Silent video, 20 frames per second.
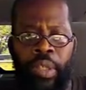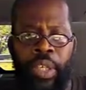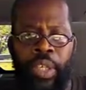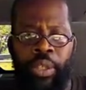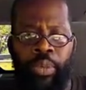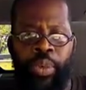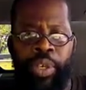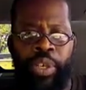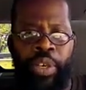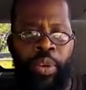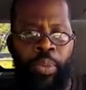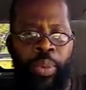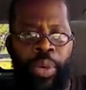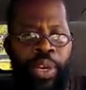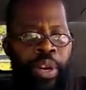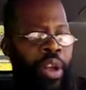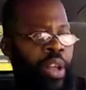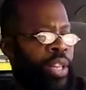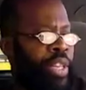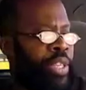Cuz we're
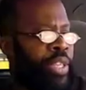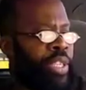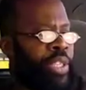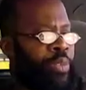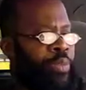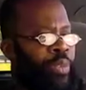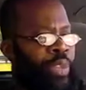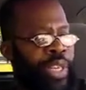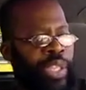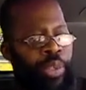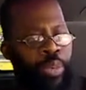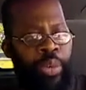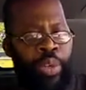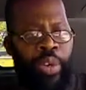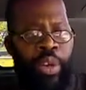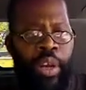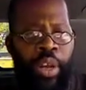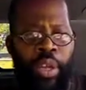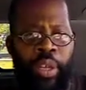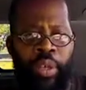we're all in this flesh.
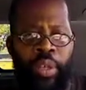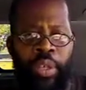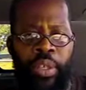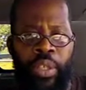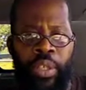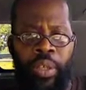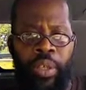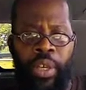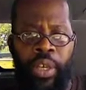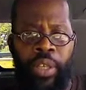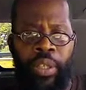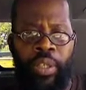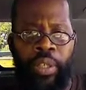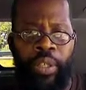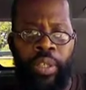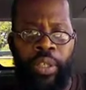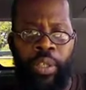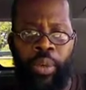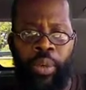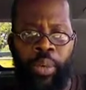We're all
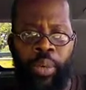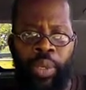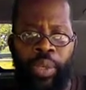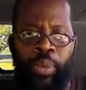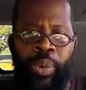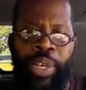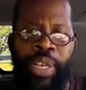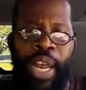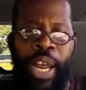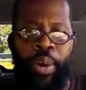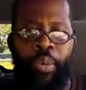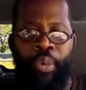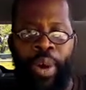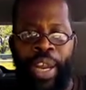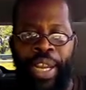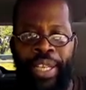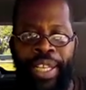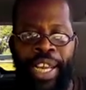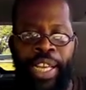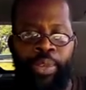you know, we're not
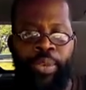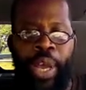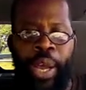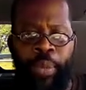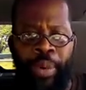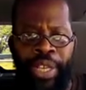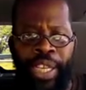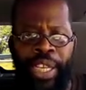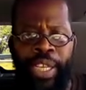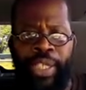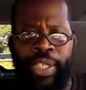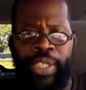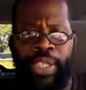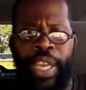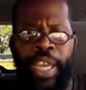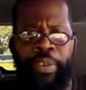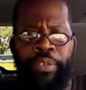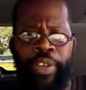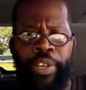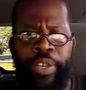right. That's why we need a
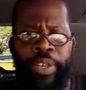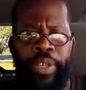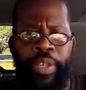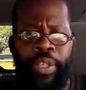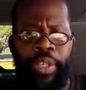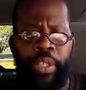savior.